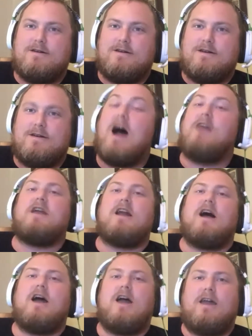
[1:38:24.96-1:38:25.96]
not that
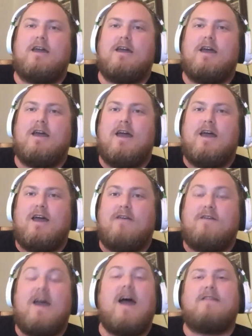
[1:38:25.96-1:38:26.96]
I
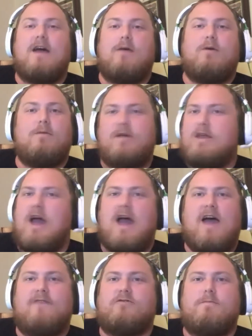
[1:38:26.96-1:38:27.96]
have had that one, but you
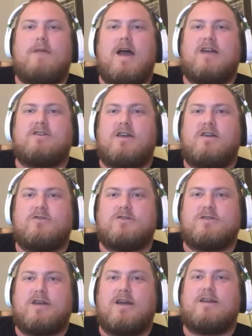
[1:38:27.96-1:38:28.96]
have to imagine that you're
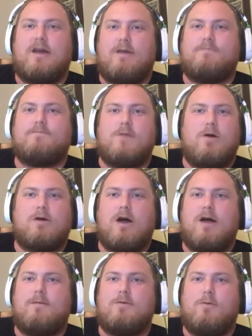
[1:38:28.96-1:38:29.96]
just like, yep, no
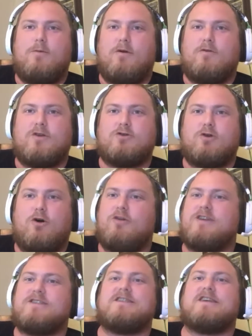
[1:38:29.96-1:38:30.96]
condom, well, no birth control.
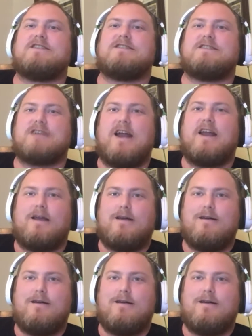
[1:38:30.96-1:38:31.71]
This yeah. is exciting.